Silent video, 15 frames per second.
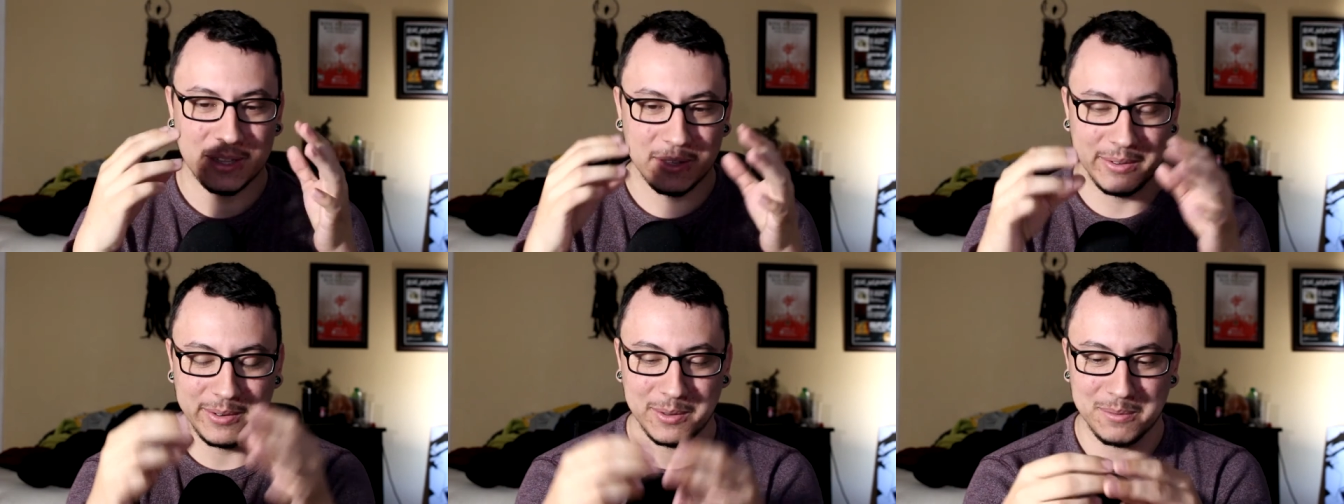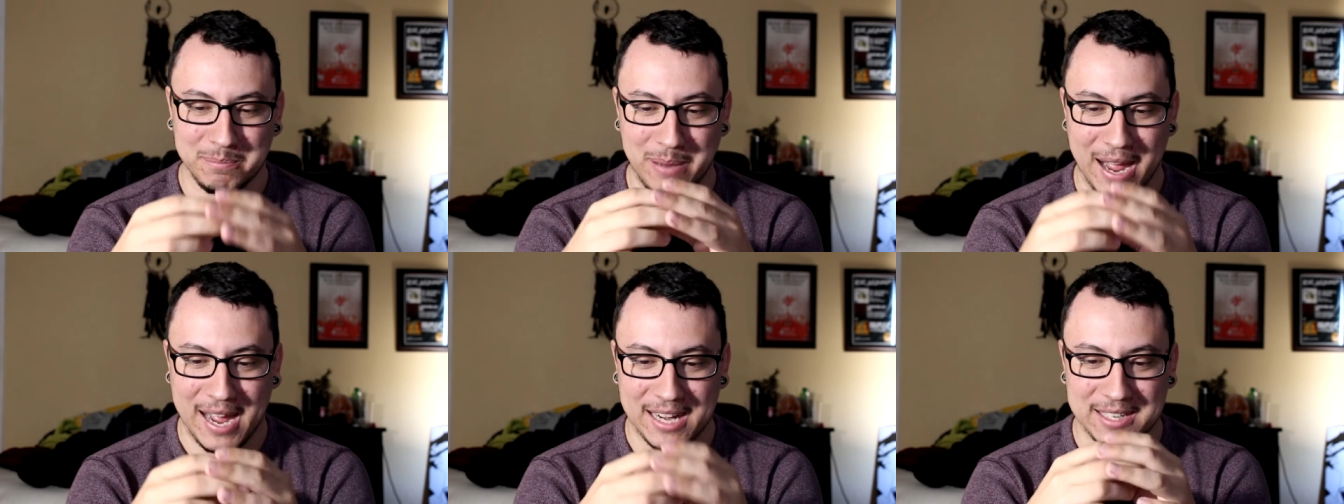little
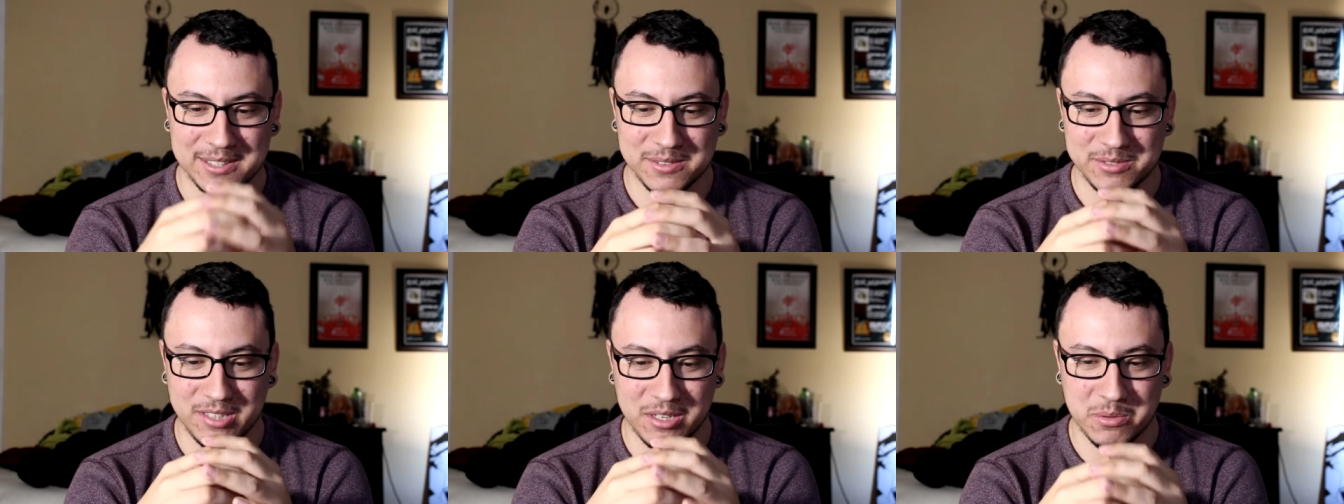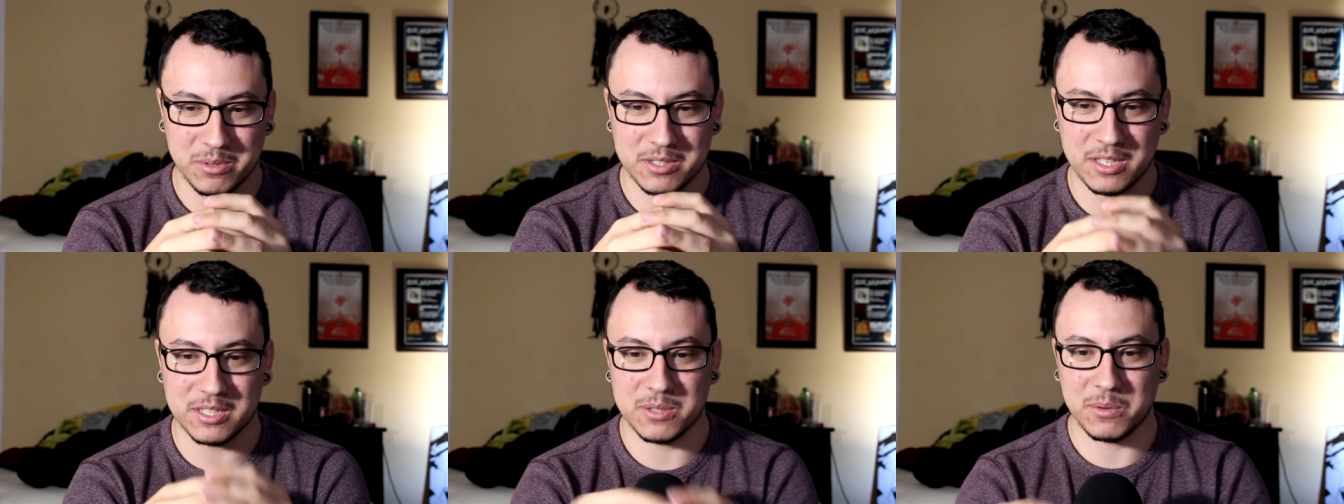pack of
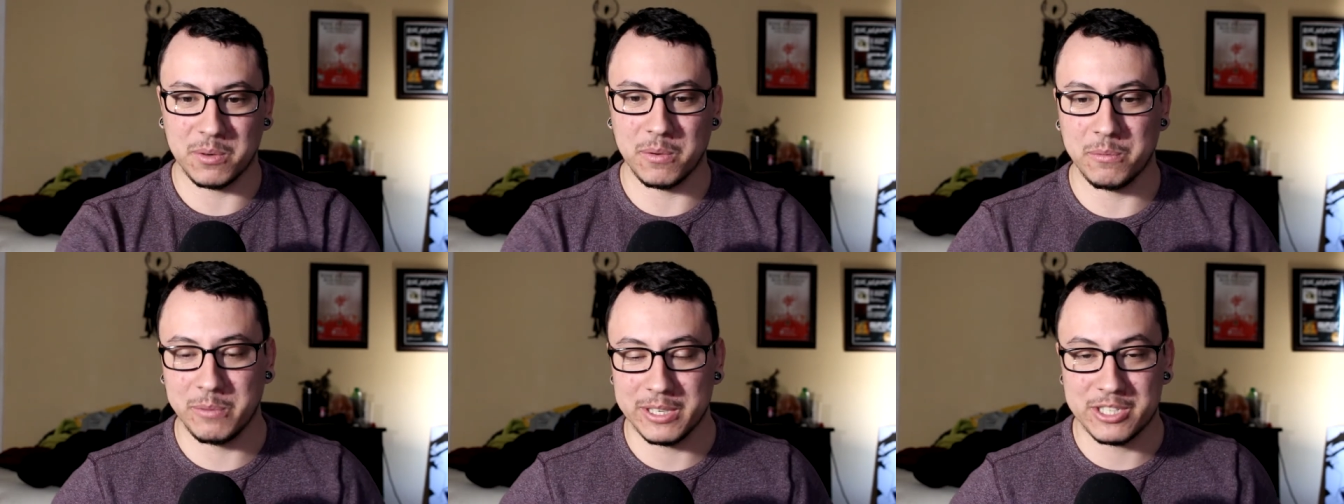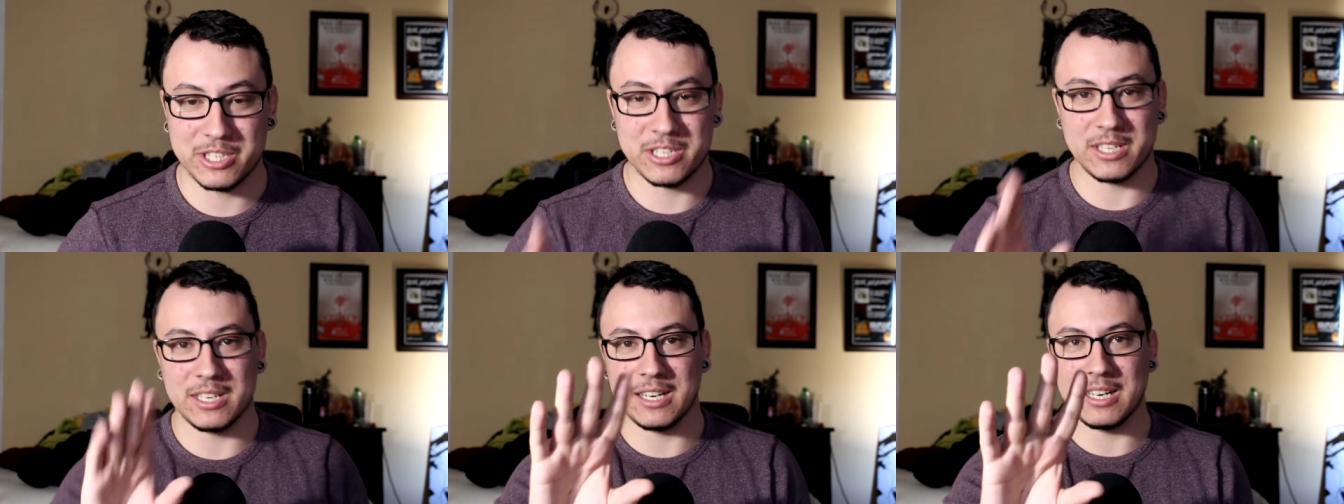Szechuan sauce
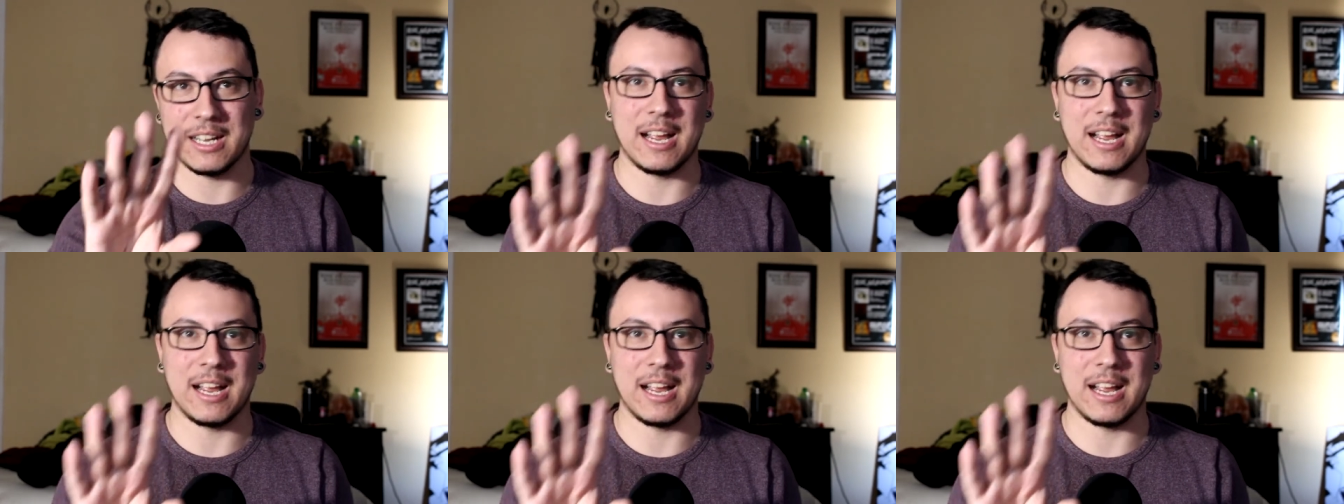which